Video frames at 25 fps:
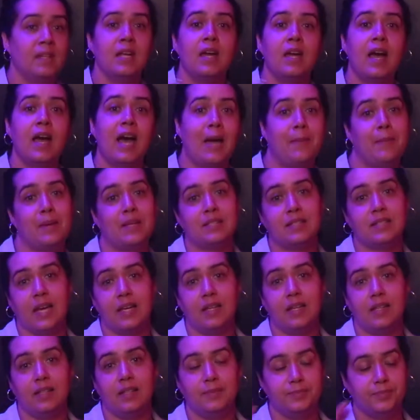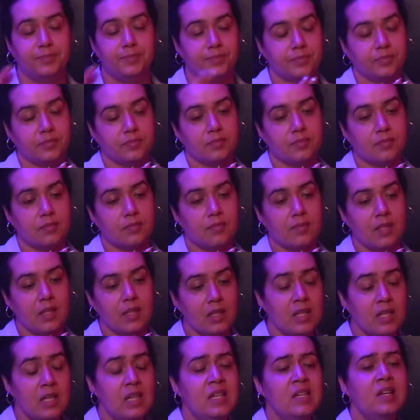I'm excited.
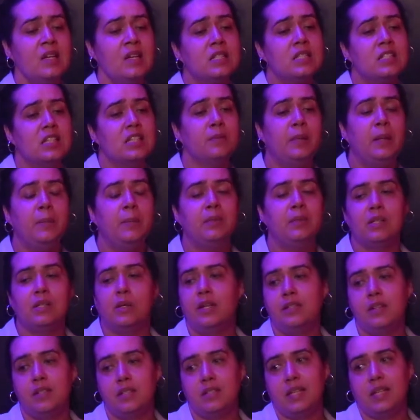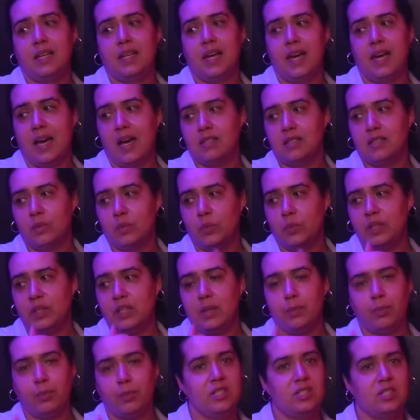Some people don't understand how to really
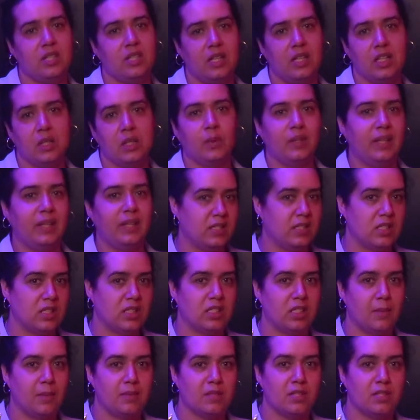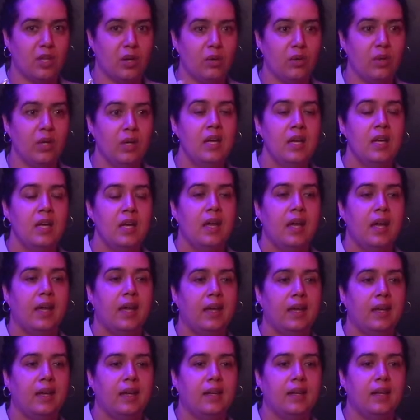appreciate their relationships, though.
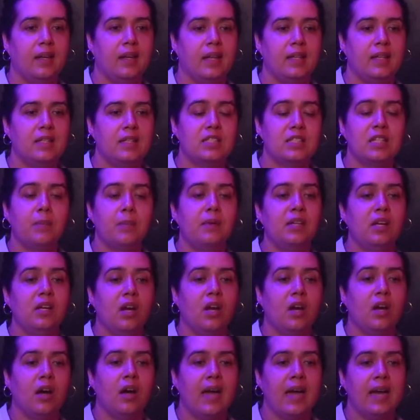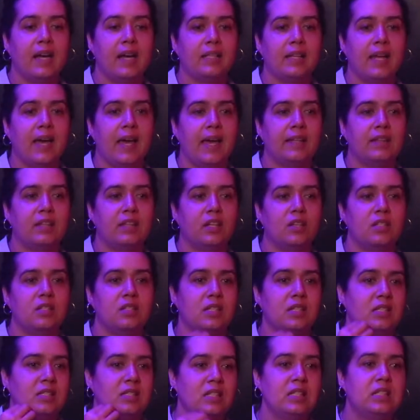And some of y'all act like there's
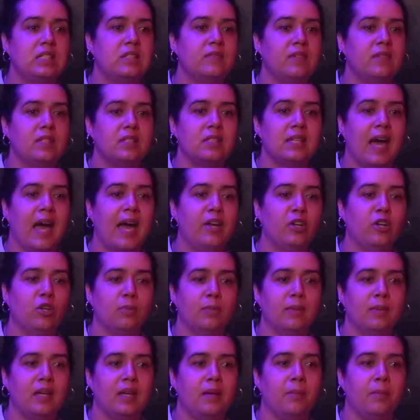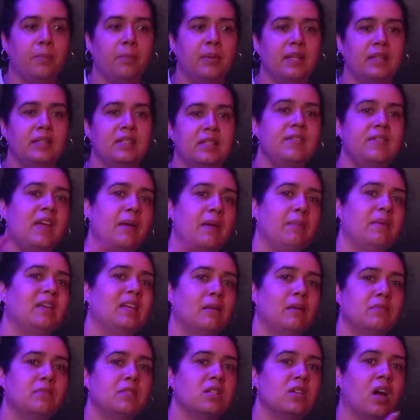this sense of entitlement, but then that
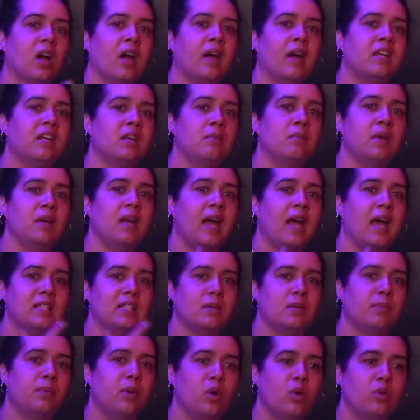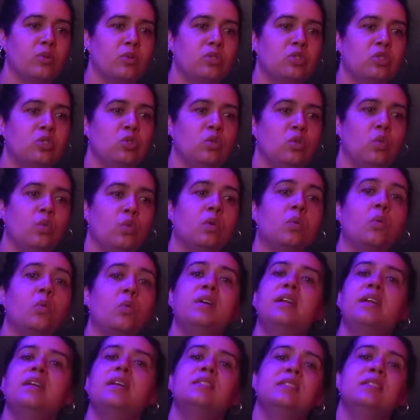becomes an argument as opposed to, well,
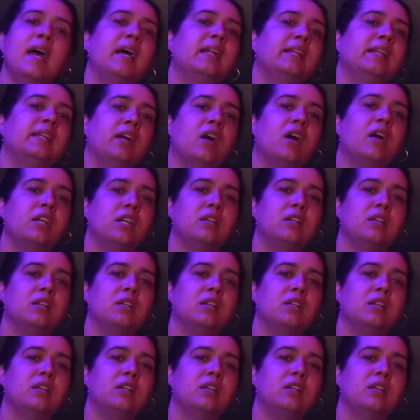what exactly are your